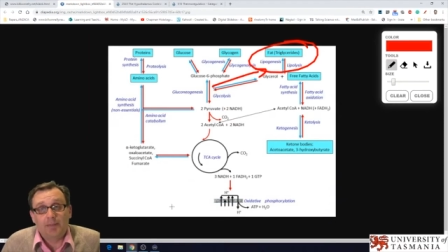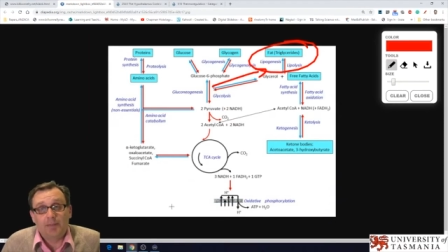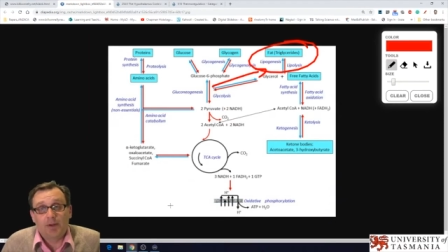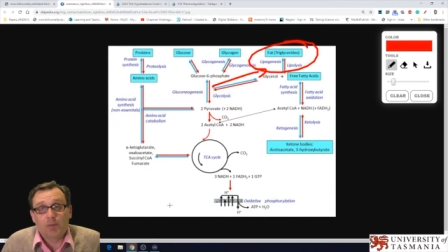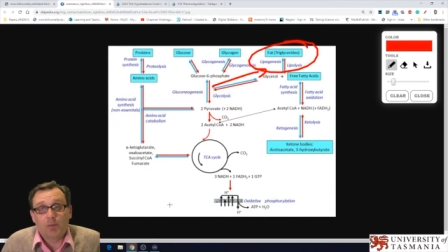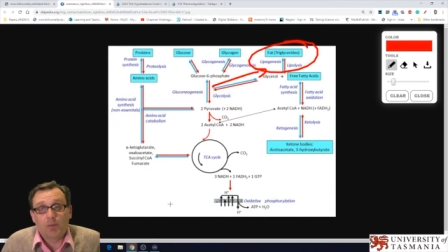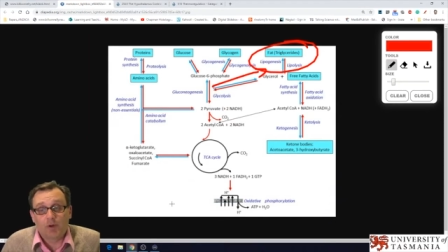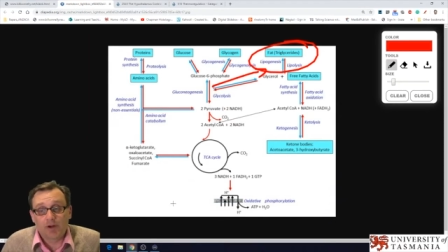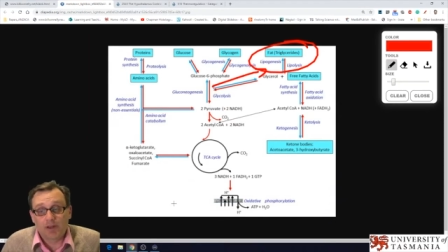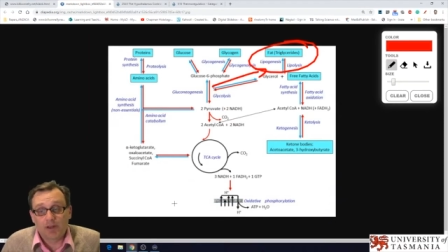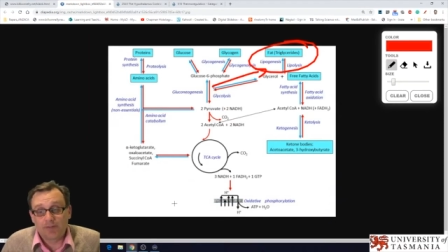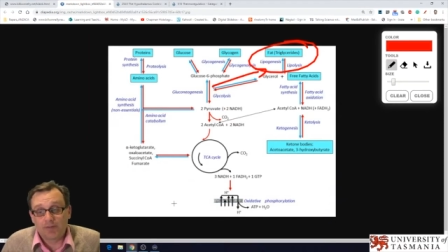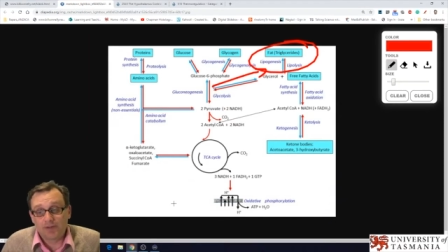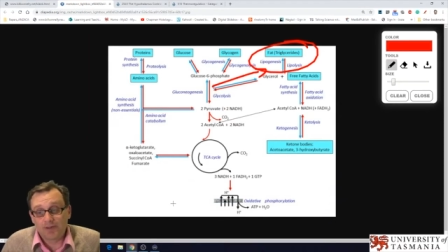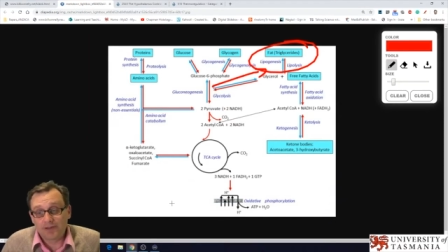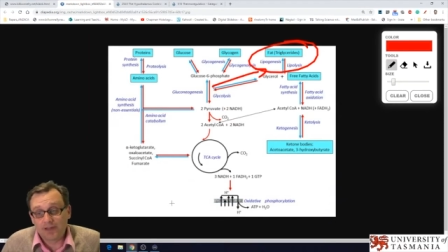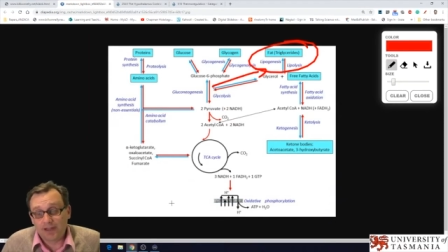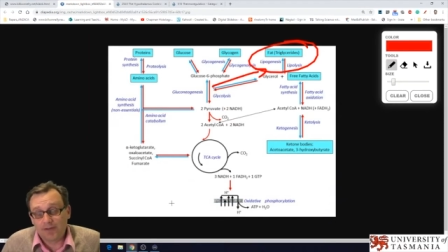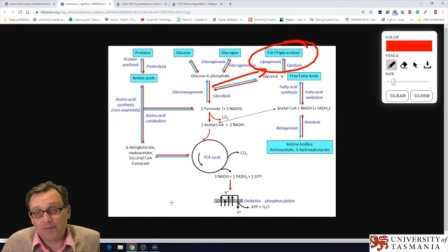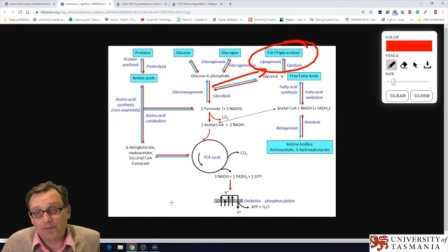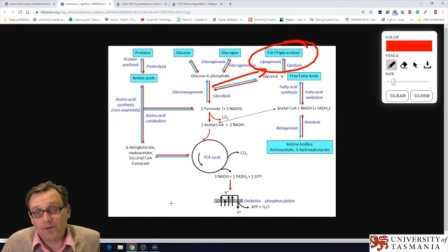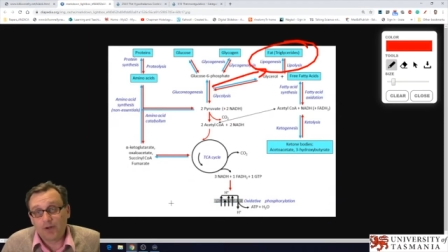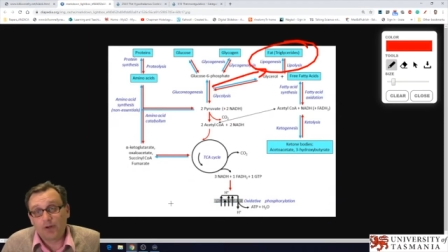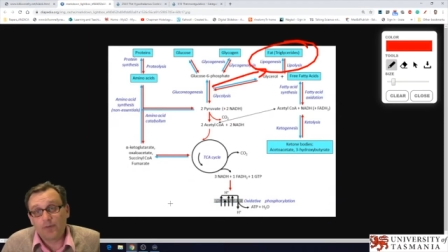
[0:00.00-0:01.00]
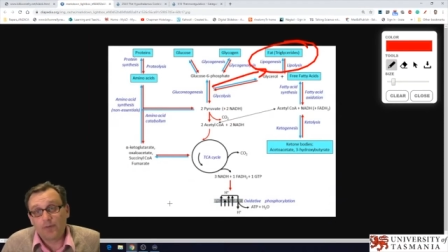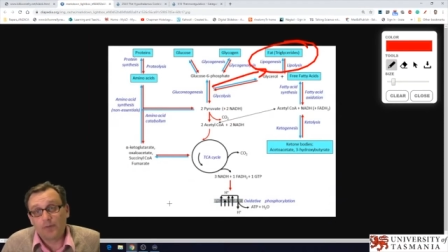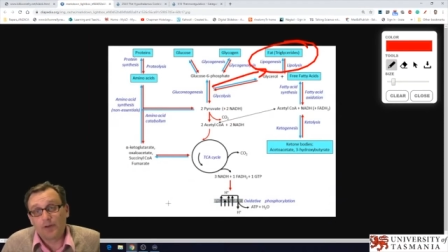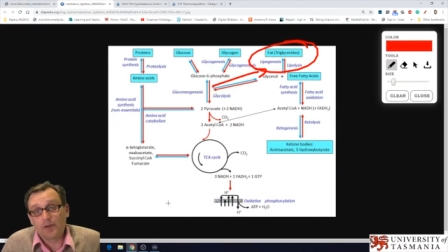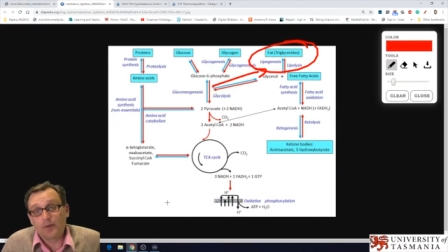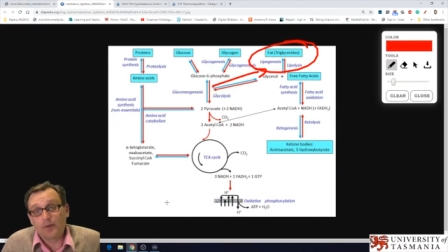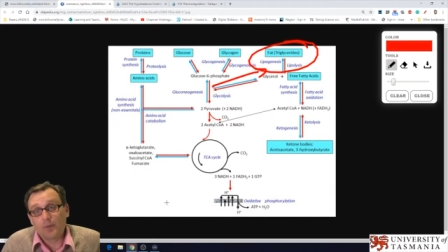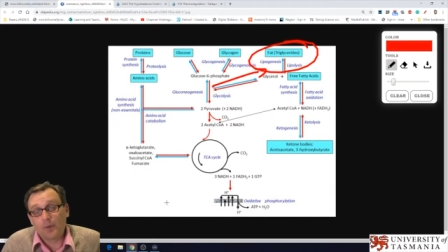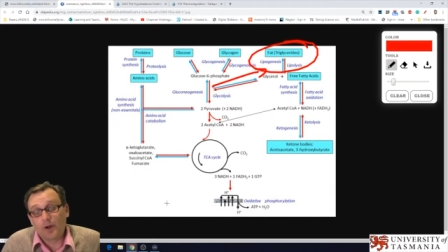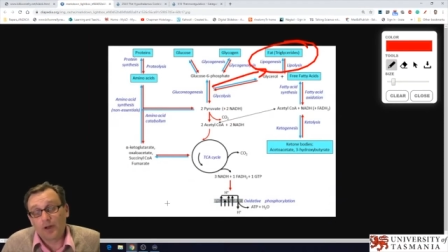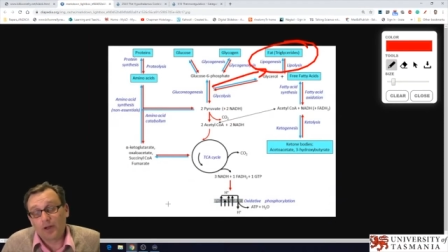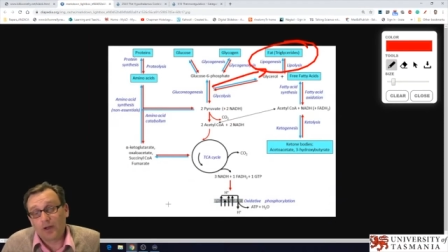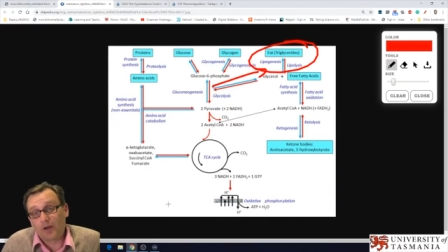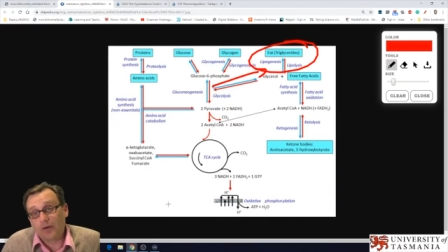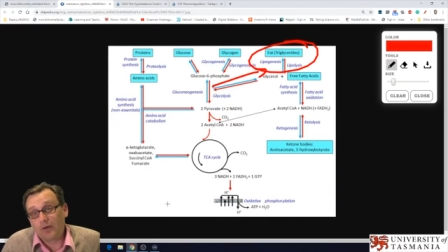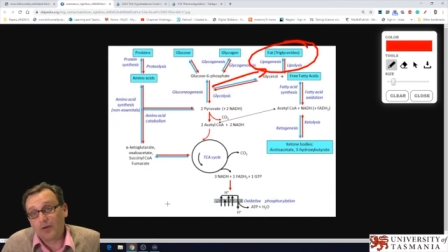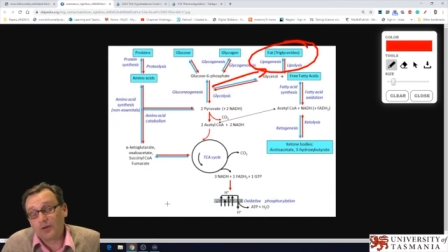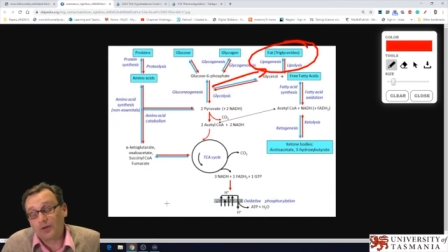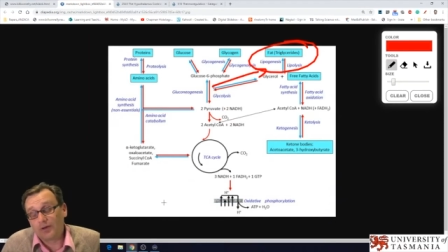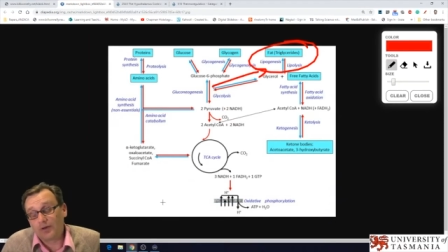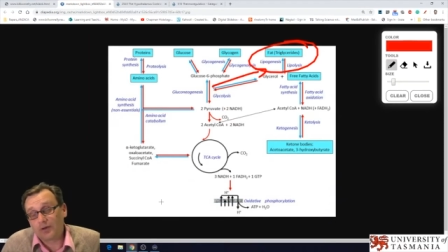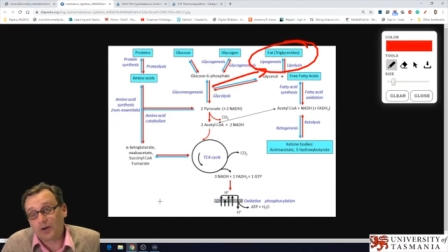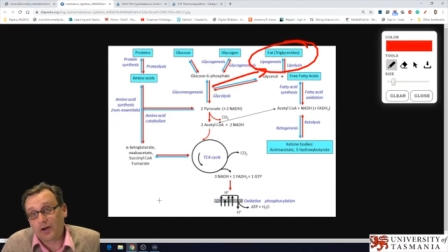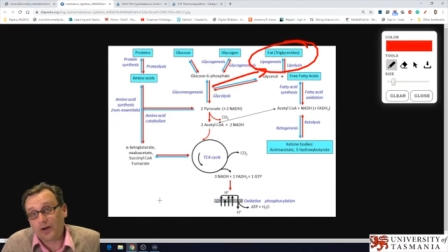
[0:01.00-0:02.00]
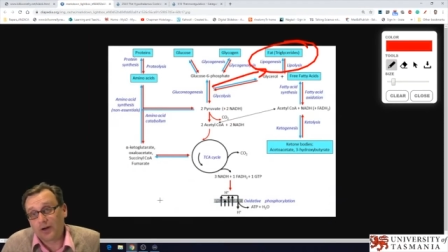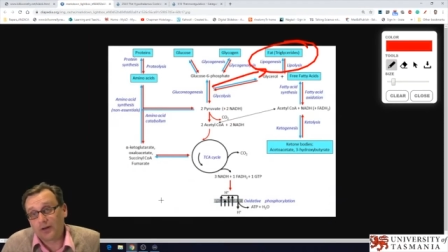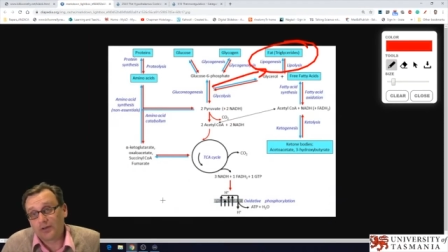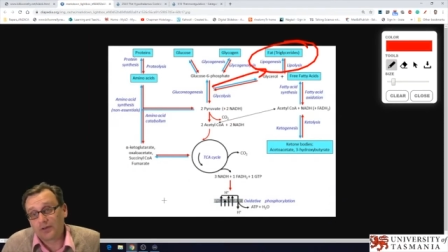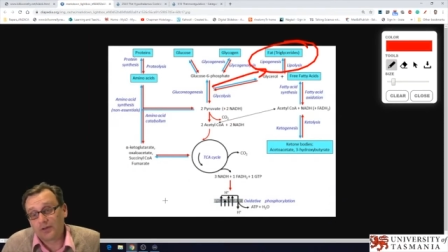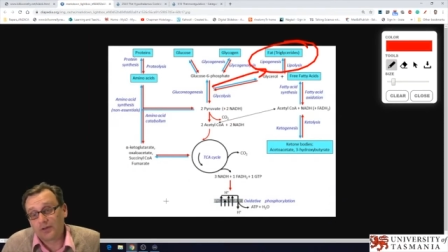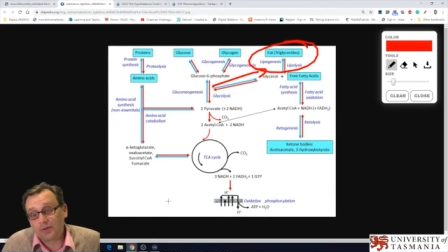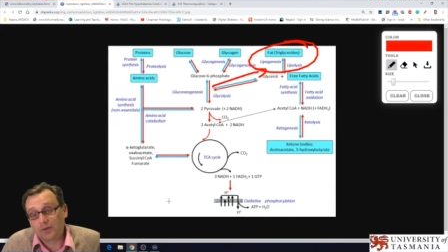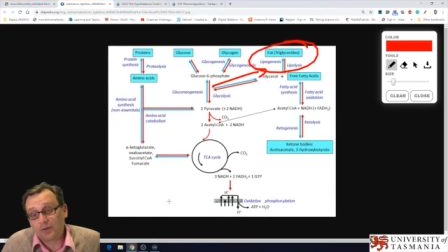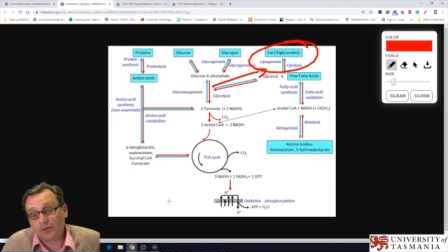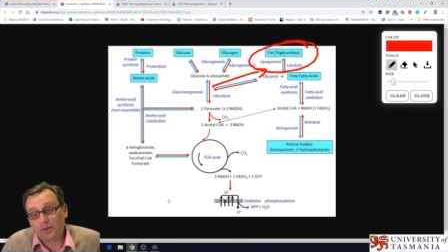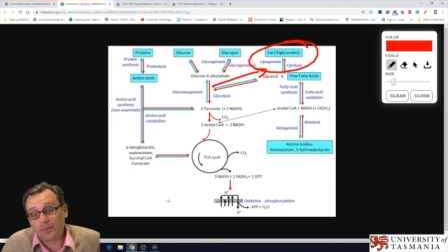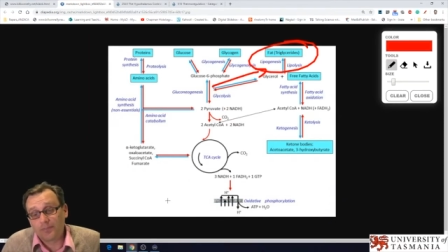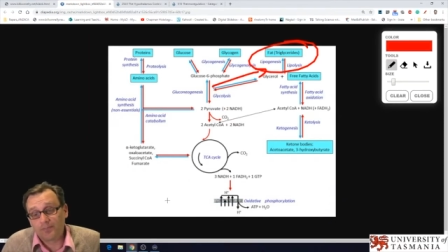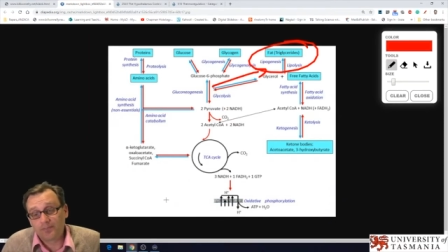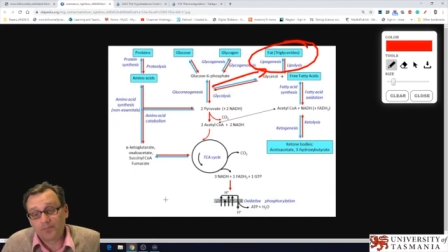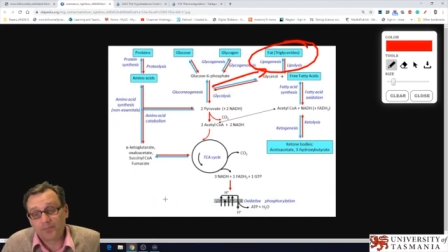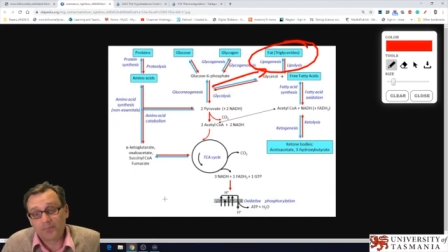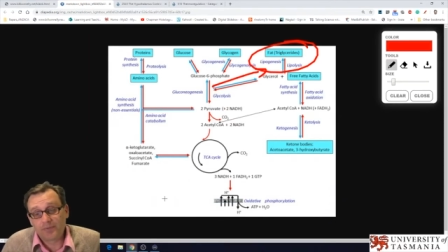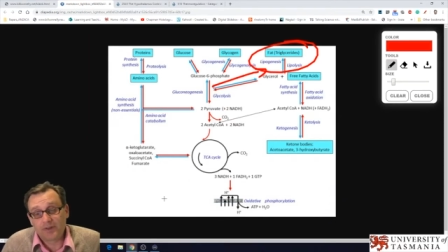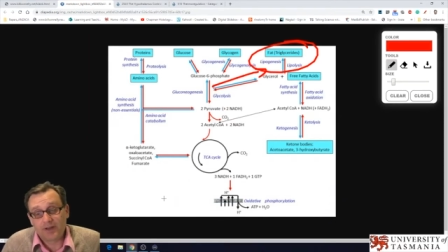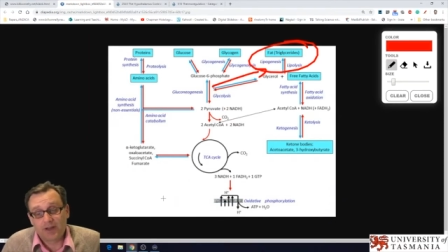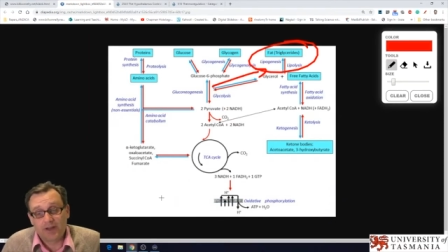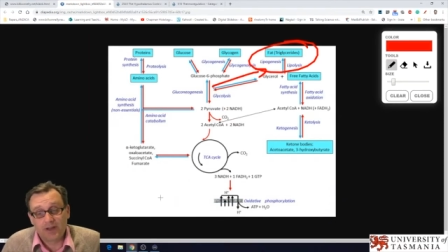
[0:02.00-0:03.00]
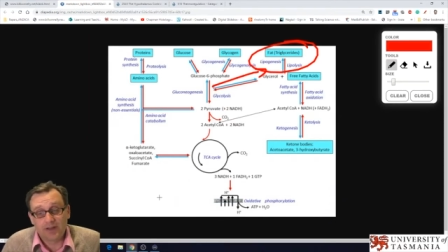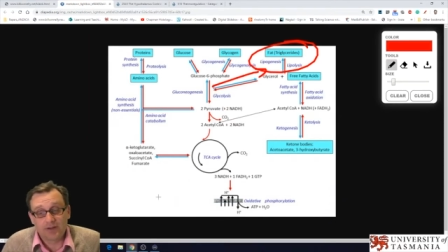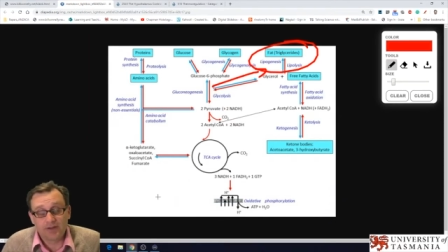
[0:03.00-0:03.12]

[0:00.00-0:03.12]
Um, and whatever's left over, we're going to try to store.